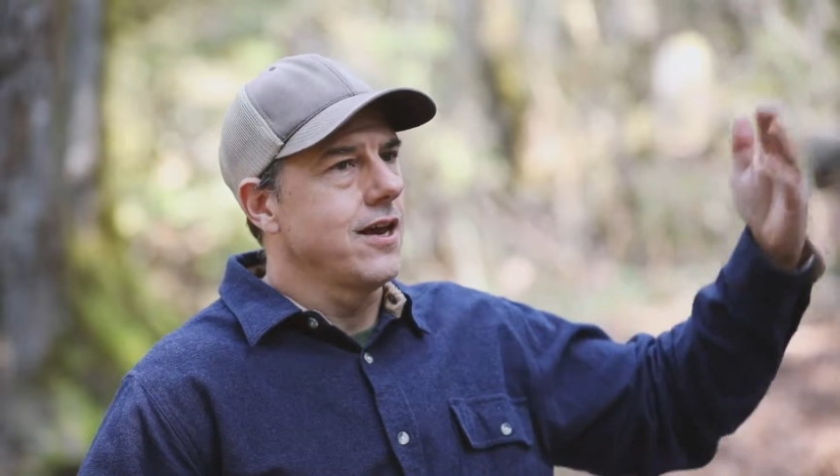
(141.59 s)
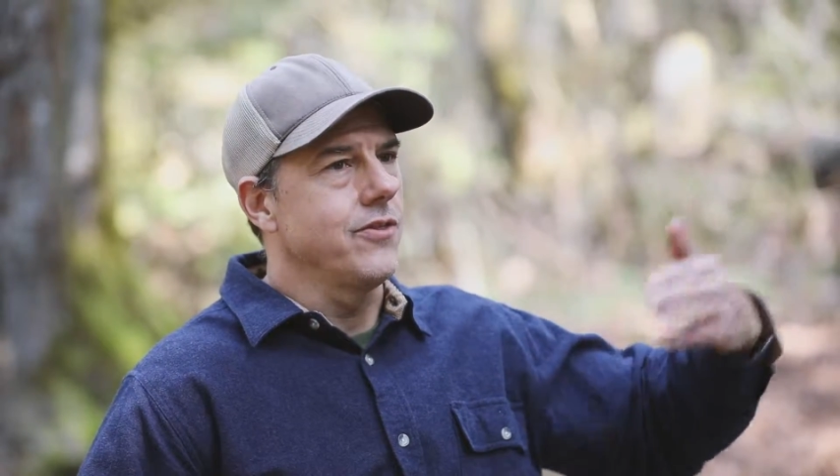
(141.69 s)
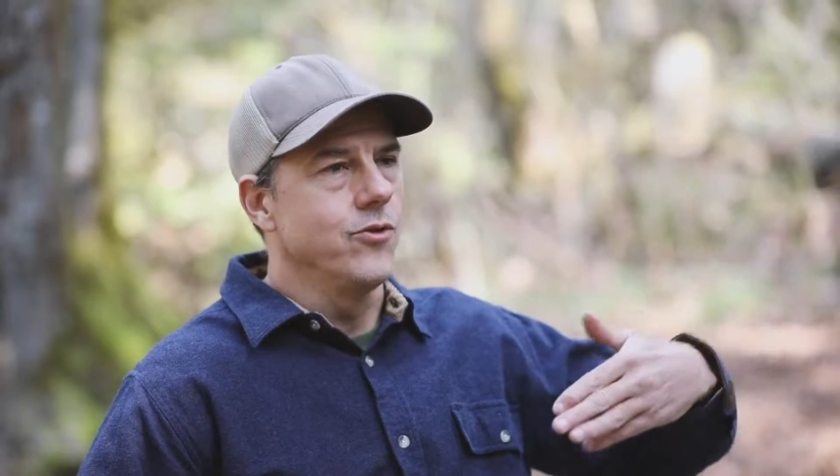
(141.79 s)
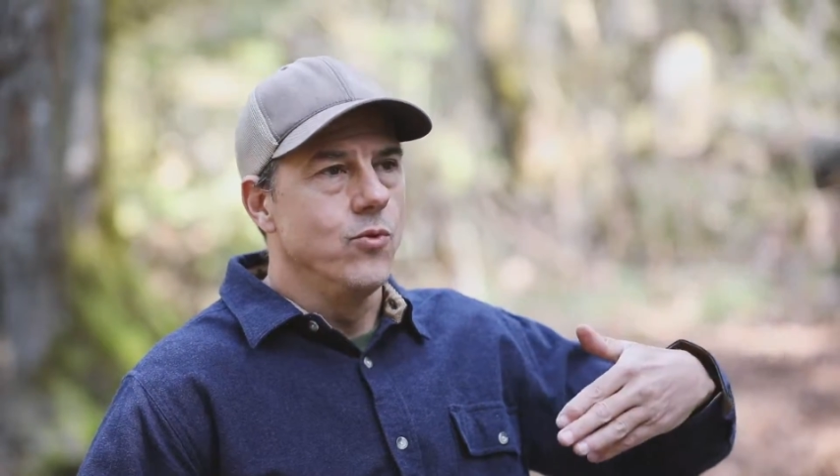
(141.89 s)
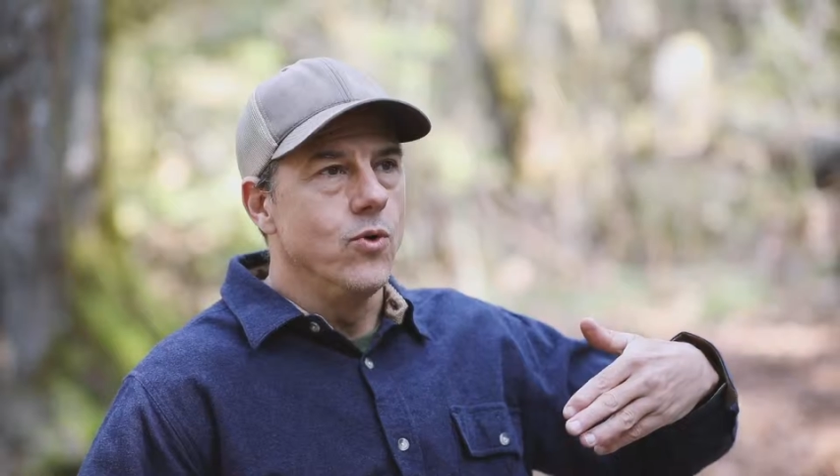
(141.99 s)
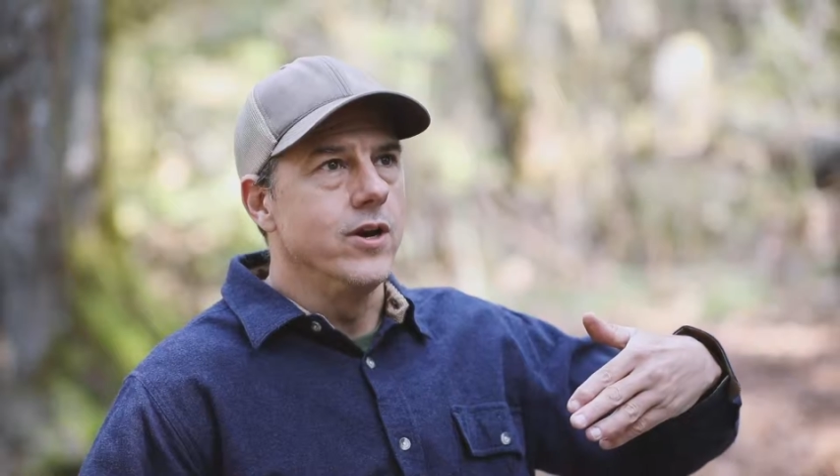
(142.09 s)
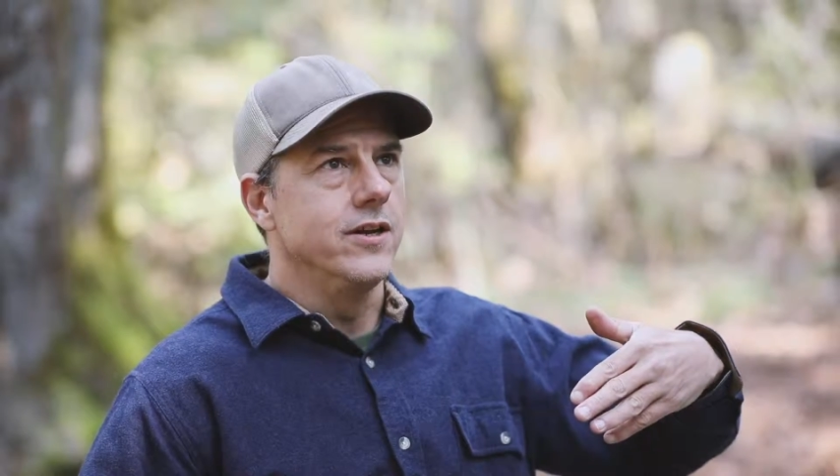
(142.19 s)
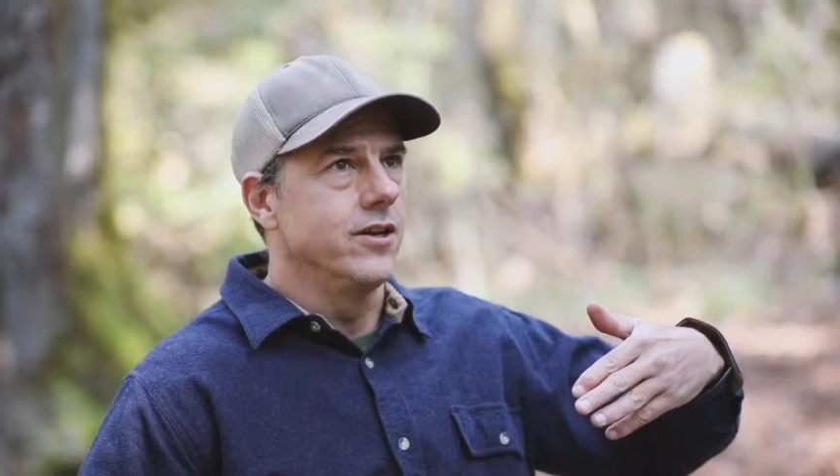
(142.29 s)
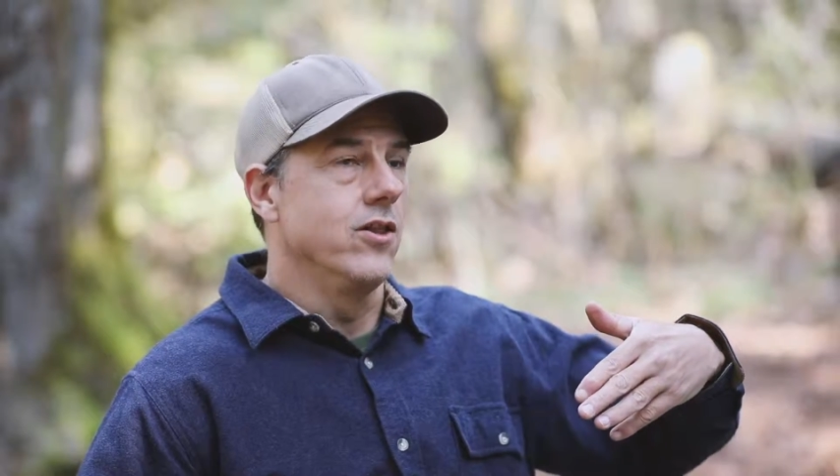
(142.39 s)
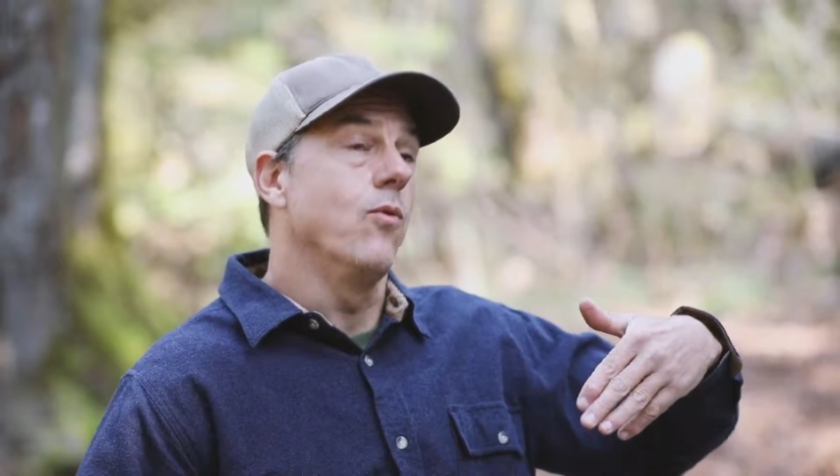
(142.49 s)
cut through wood
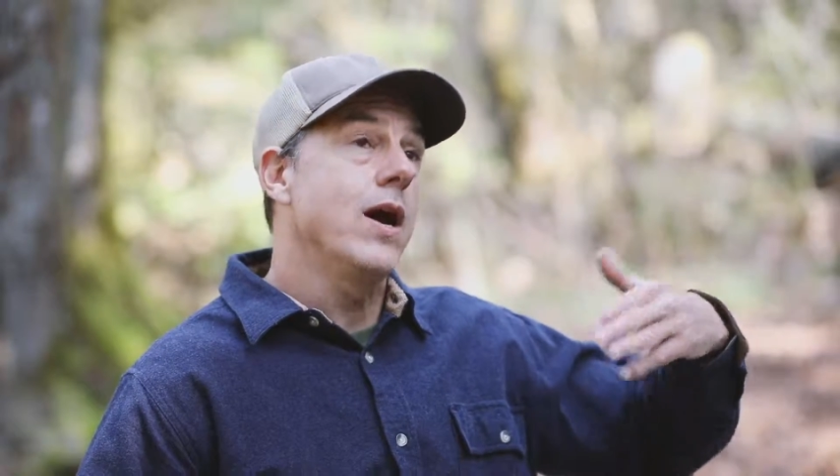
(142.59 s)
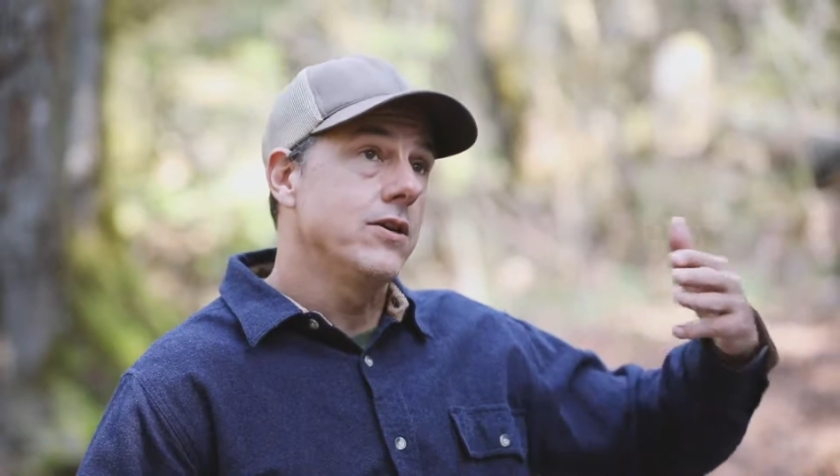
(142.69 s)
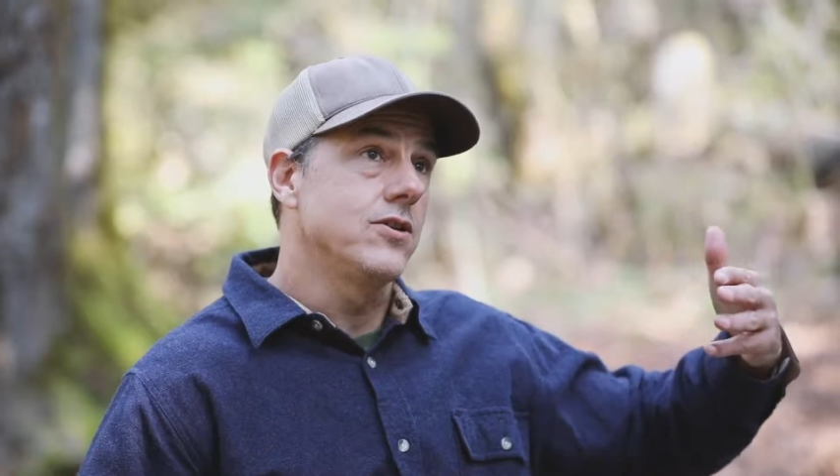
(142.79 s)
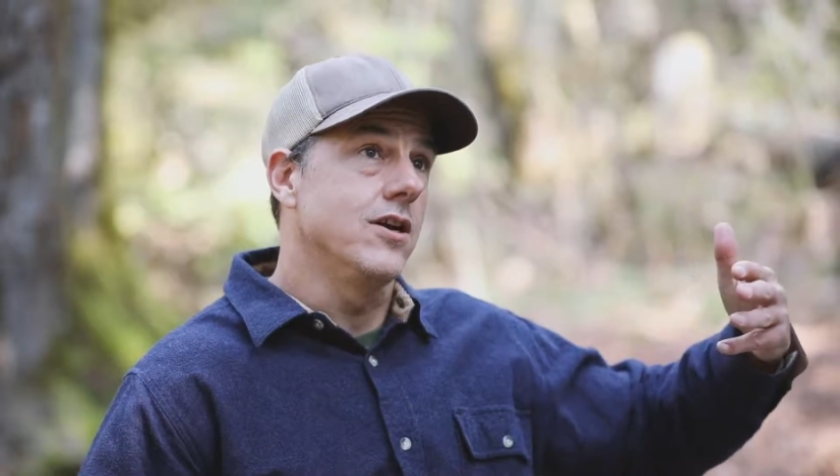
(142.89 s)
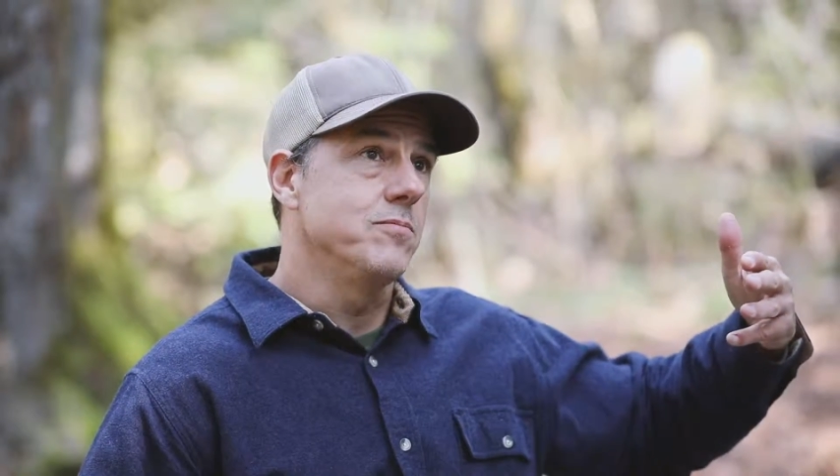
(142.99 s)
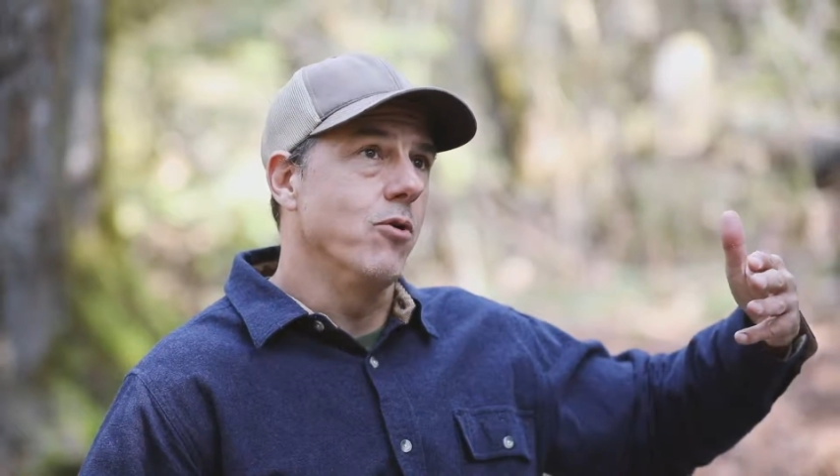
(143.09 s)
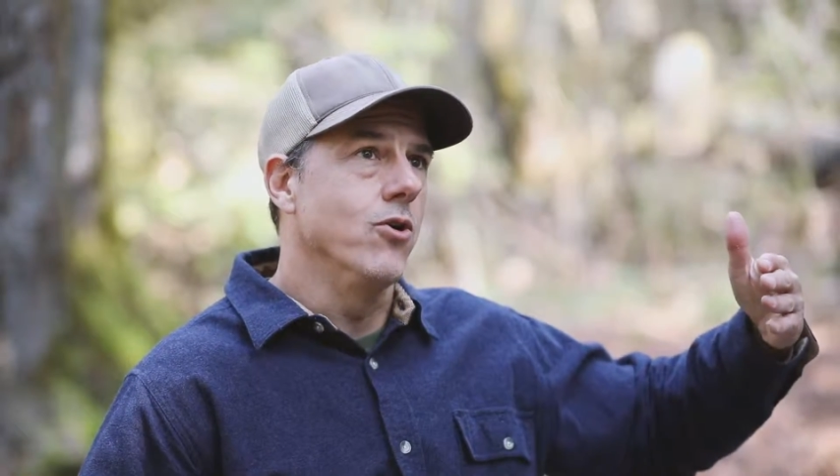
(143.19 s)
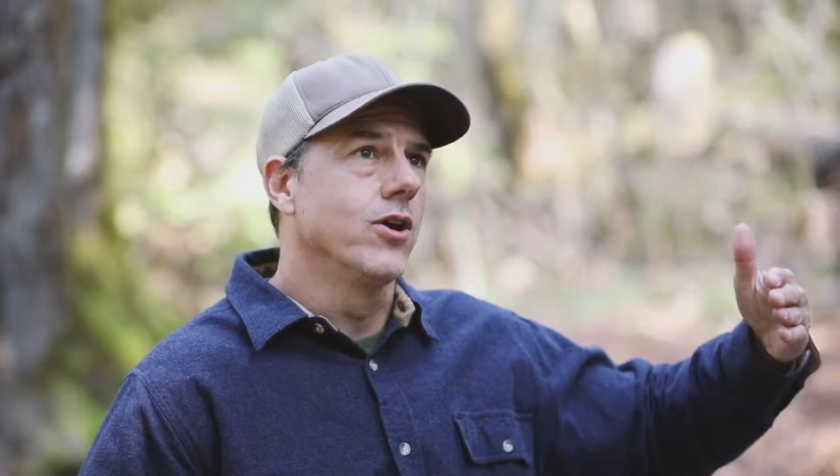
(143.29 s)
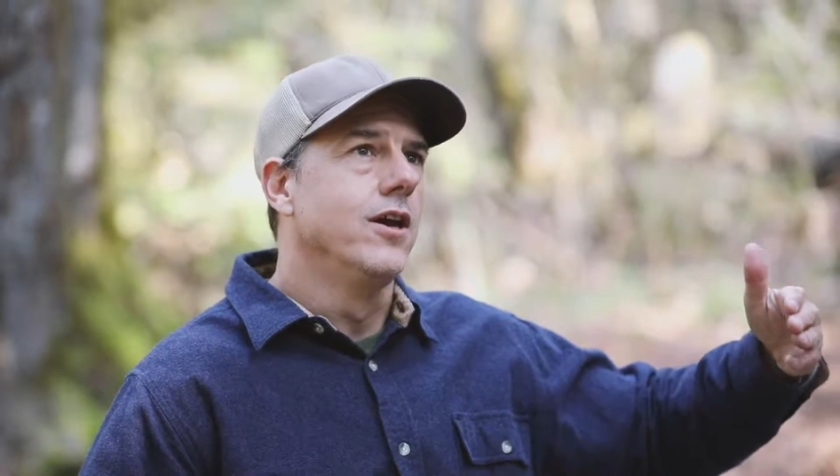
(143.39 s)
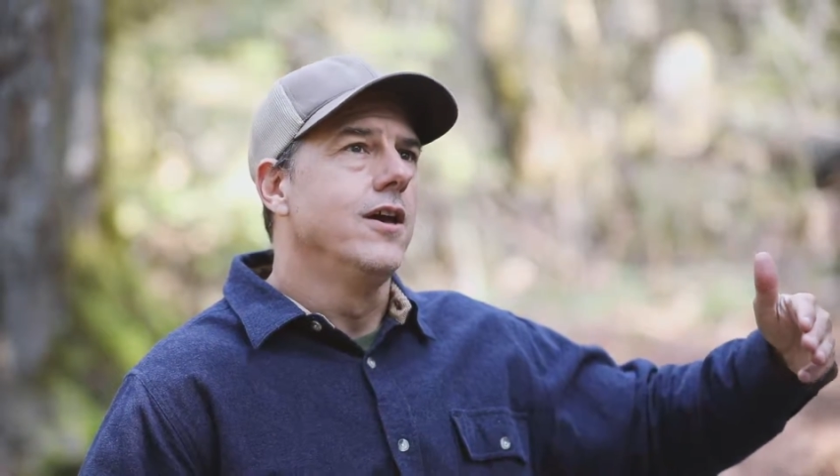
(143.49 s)
until the wire saws
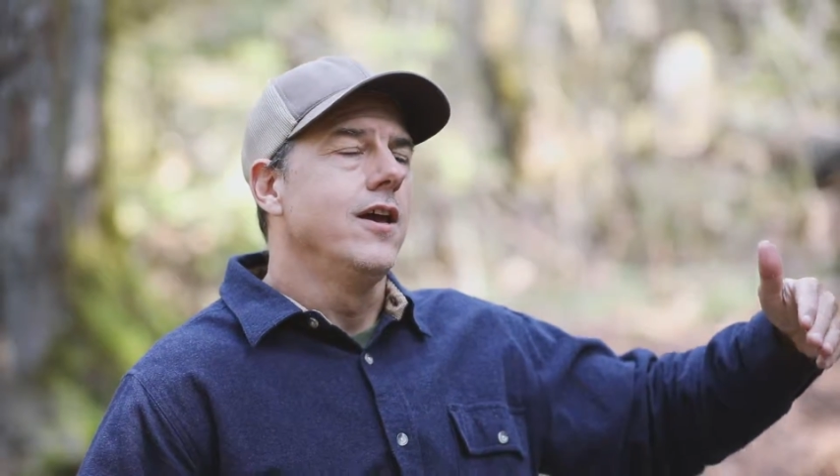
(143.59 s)
broke.